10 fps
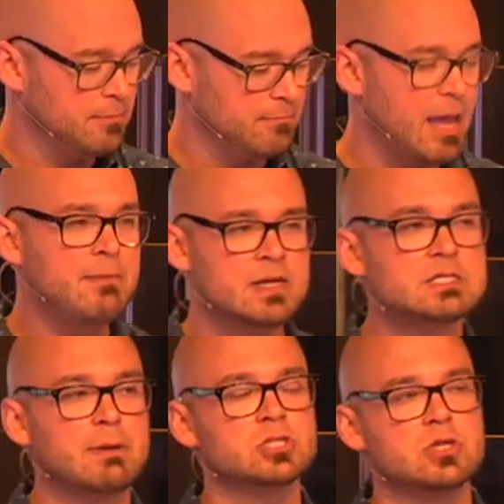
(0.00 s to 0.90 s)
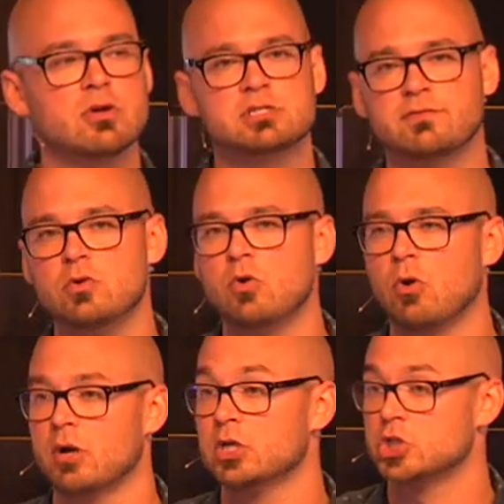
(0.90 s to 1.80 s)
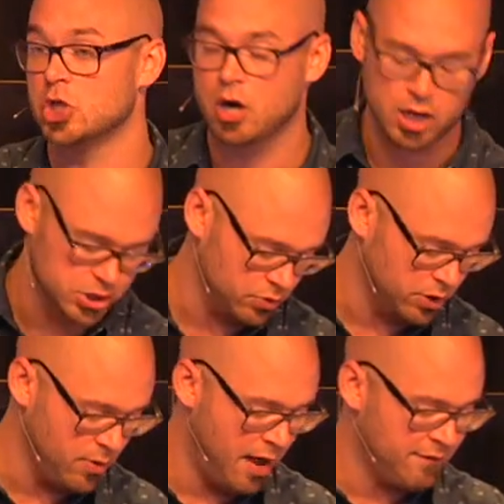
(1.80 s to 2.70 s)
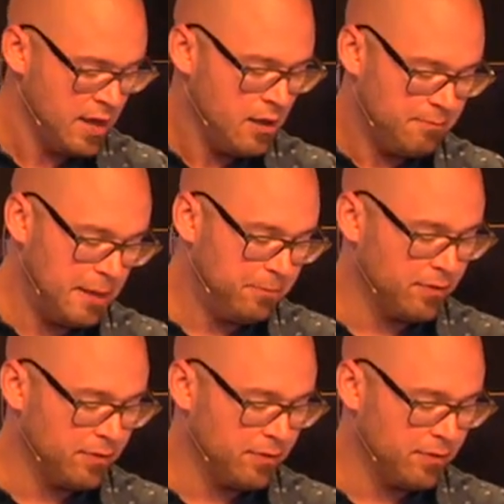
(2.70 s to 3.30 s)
Maybe especially those of you who are in charge or you have people